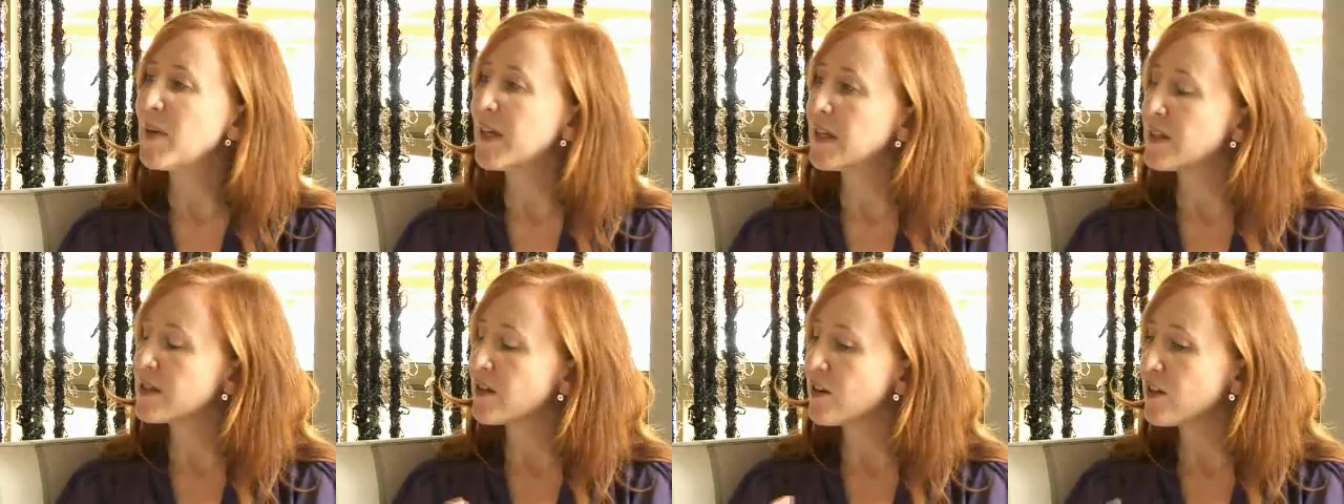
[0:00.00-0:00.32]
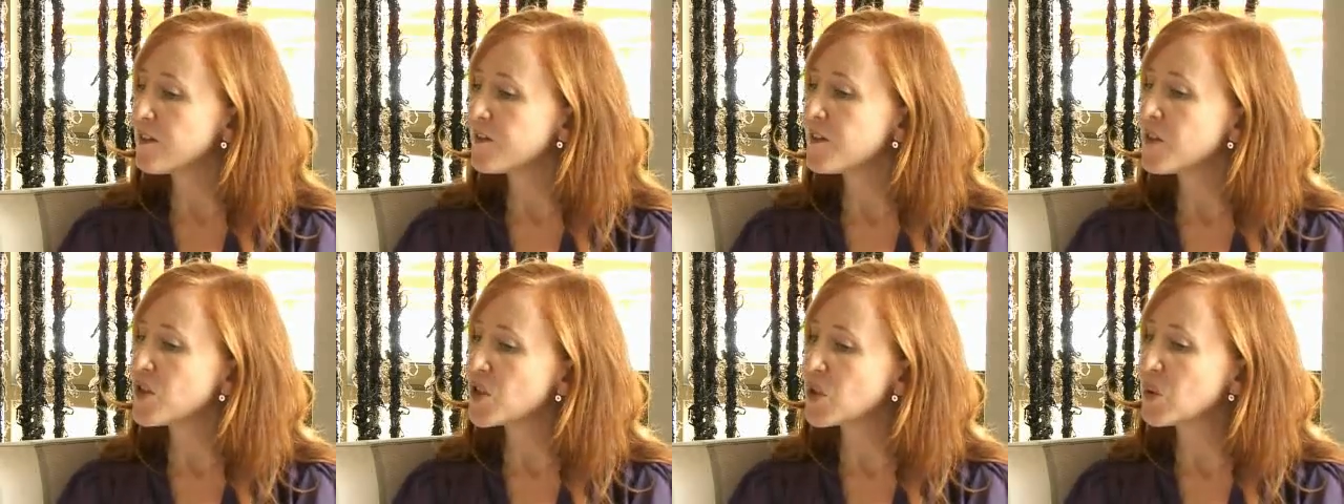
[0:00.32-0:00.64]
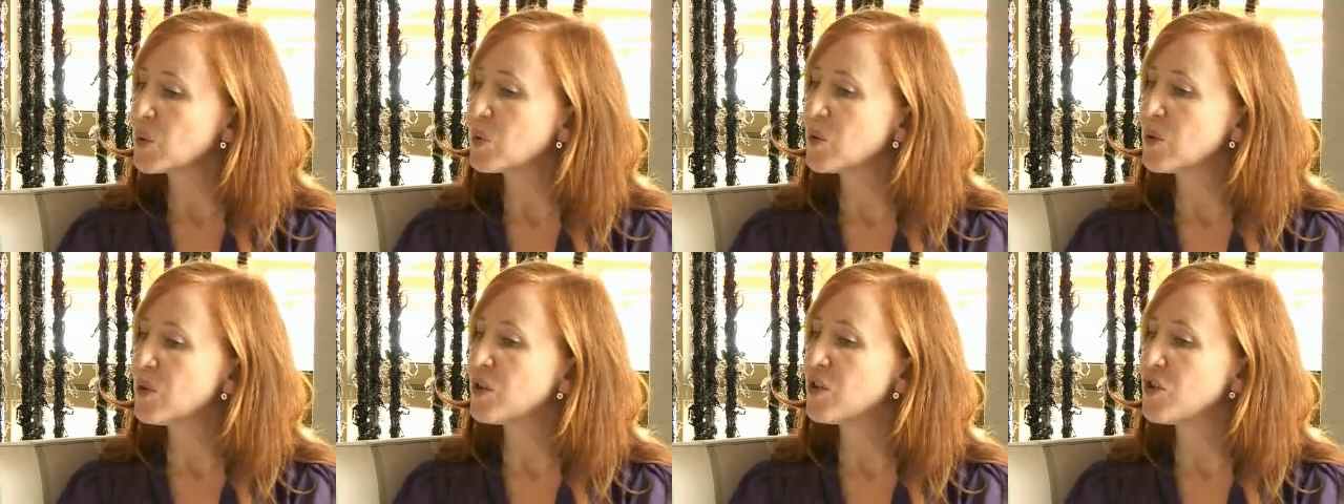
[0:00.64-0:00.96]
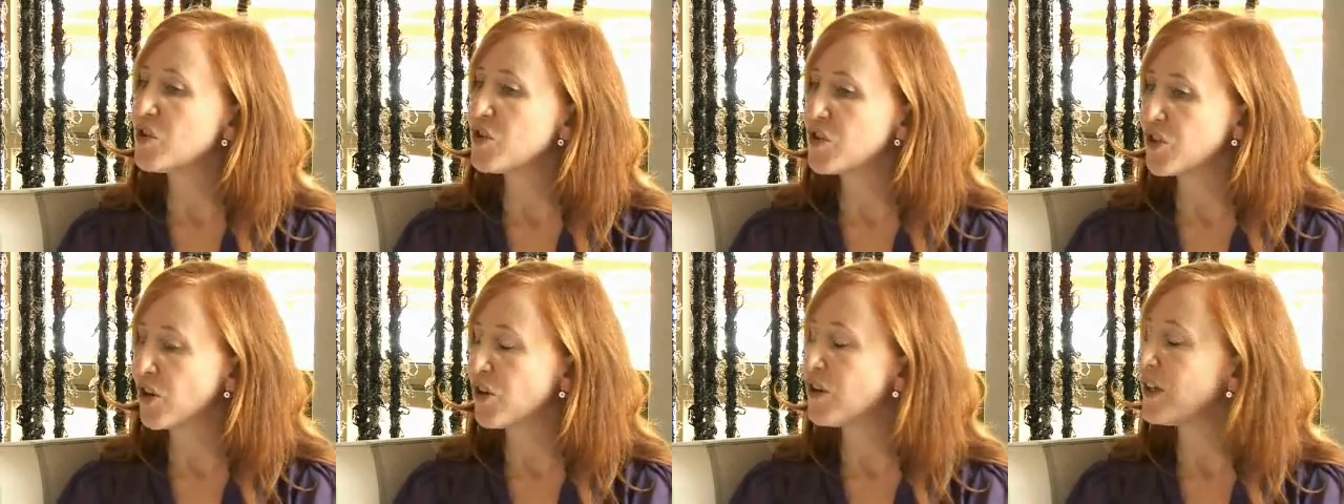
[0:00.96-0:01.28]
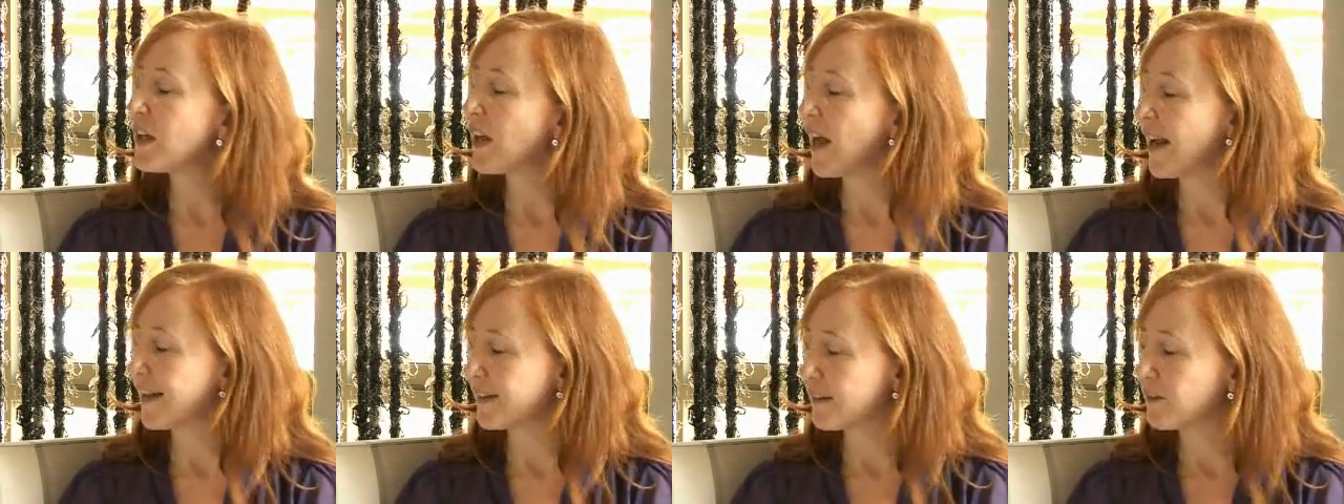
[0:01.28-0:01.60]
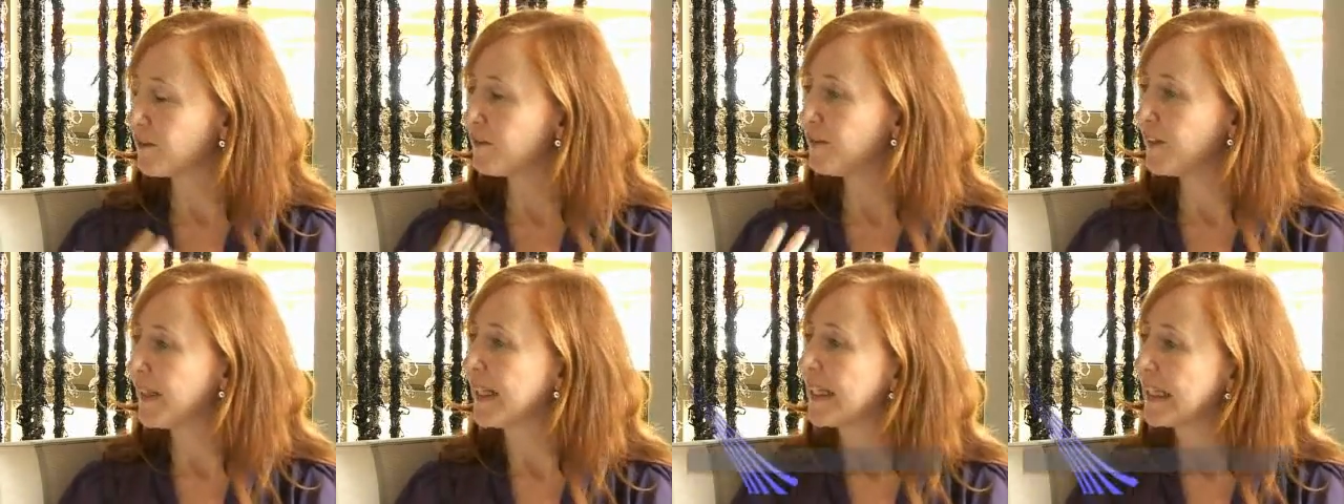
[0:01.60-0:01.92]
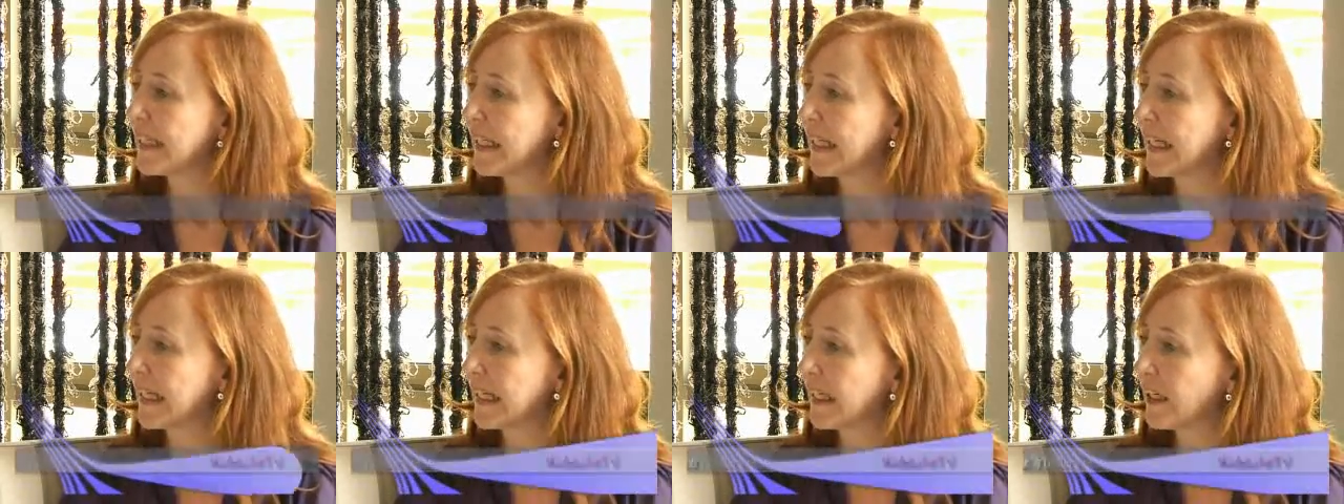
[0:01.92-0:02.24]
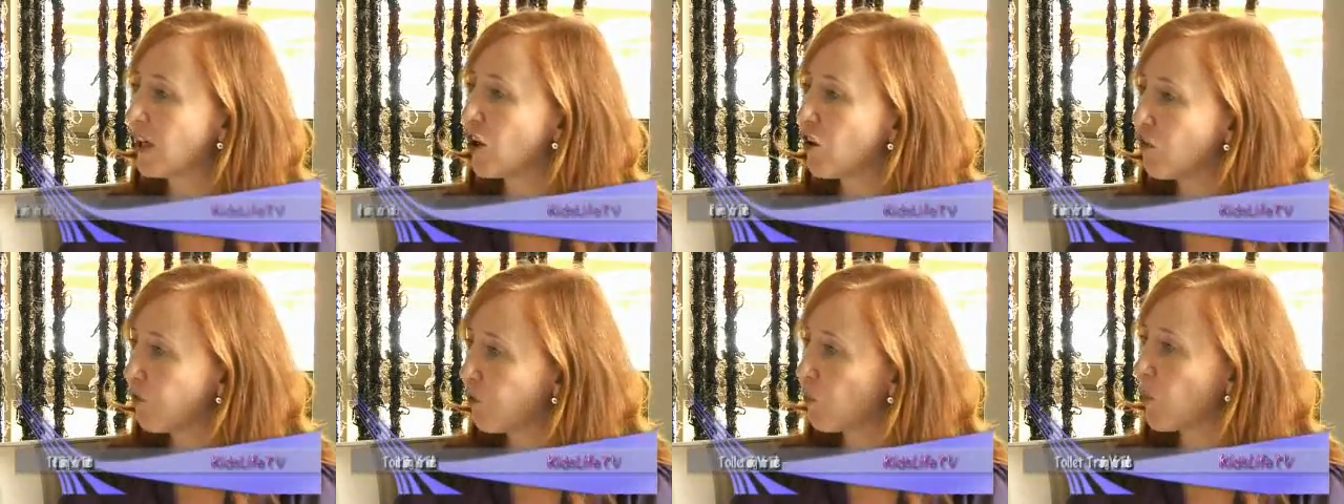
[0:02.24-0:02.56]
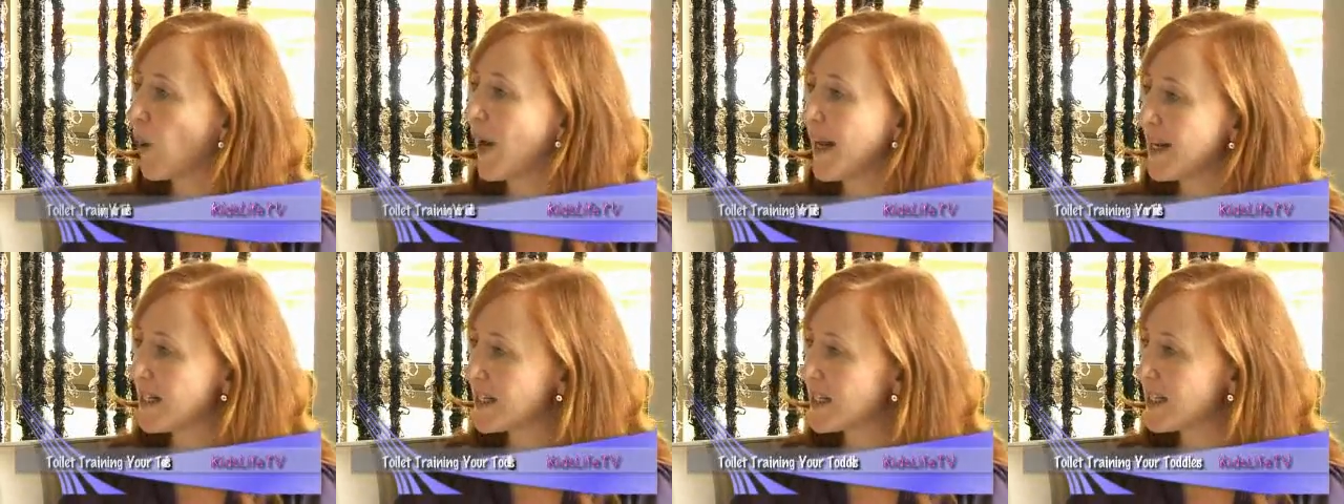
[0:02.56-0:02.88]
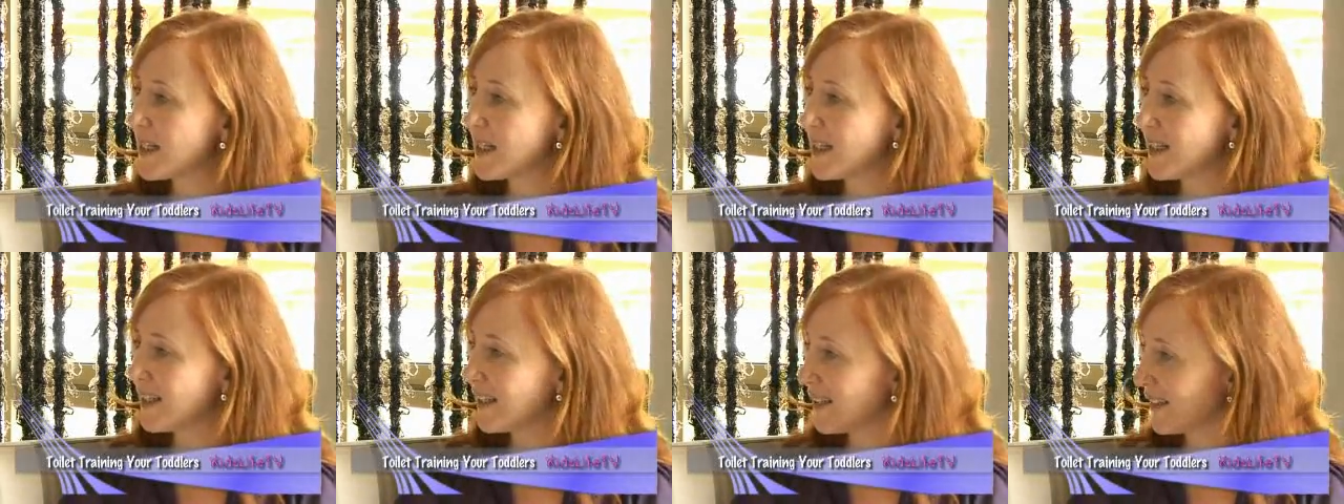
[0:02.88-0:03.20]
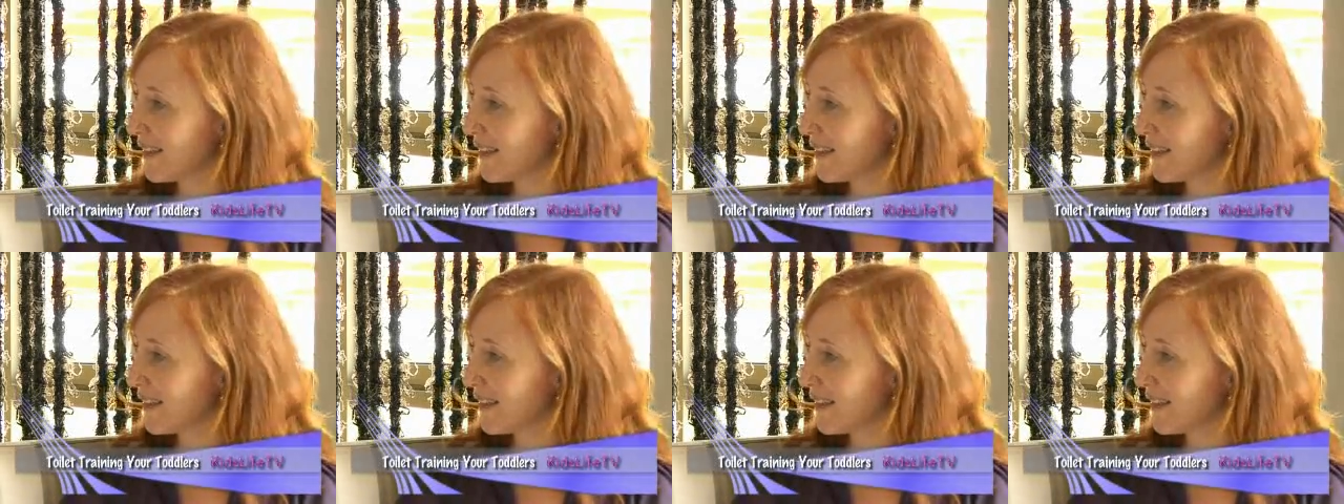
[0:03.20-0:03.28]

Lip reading: because often children don't like the feeling of wet